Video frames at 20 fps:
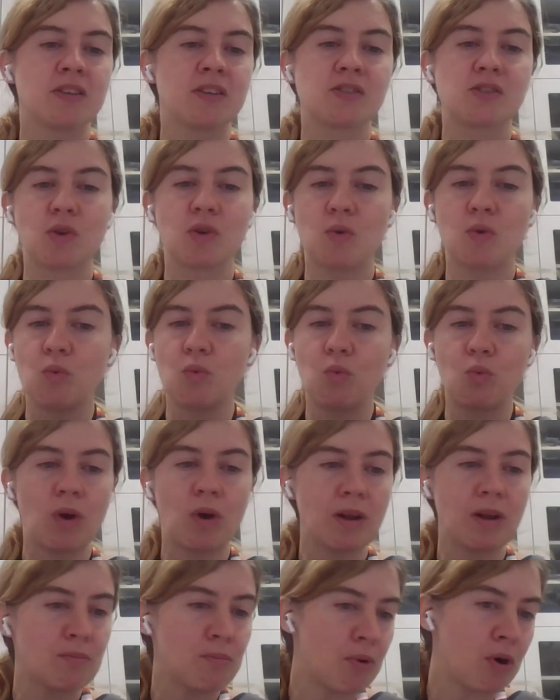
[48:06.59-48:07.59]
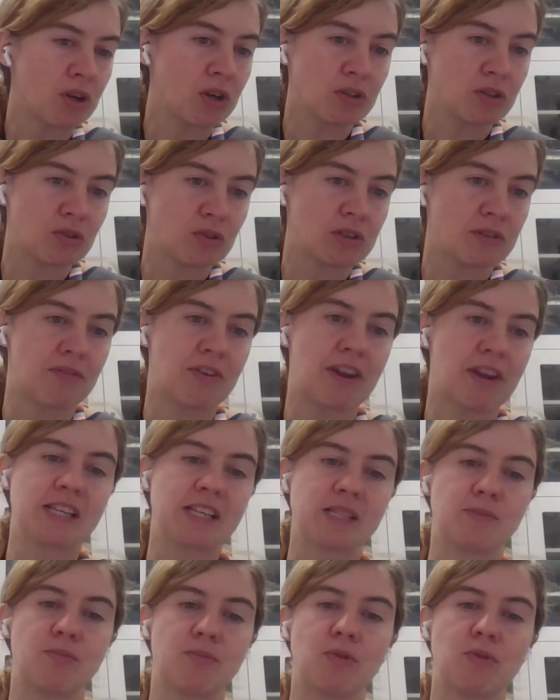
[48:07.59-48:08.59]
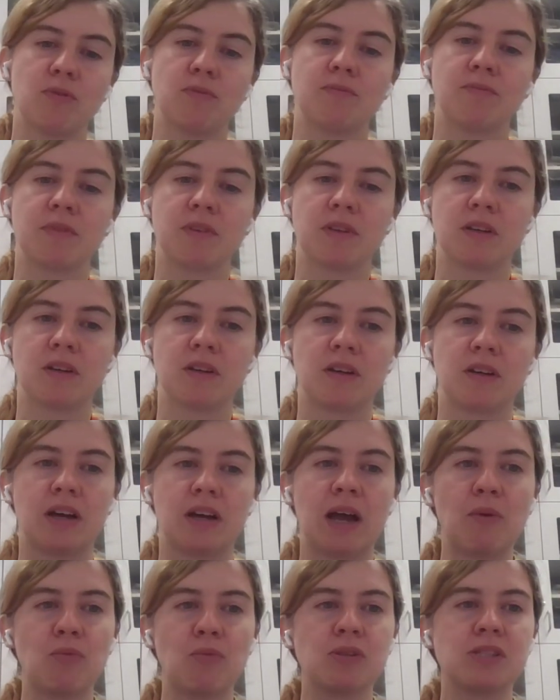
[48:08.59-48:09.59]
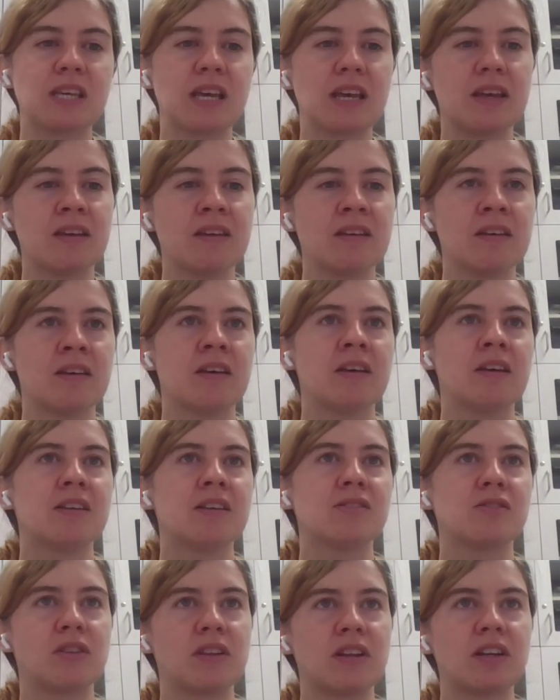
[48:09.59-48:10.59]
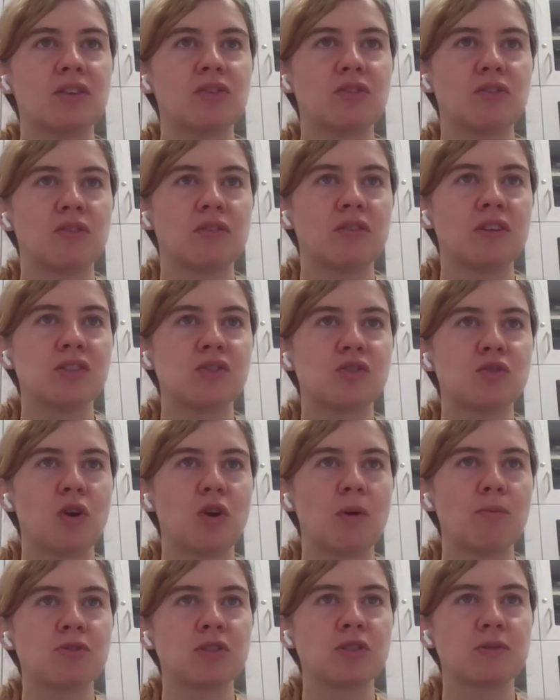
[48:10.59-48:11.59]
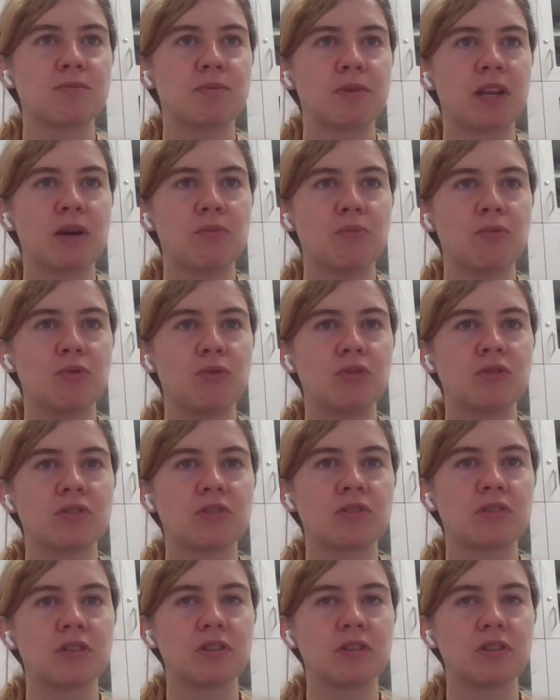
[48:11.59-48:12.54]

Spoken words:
So one point on the flexible, I would say, so there are these two options, but I would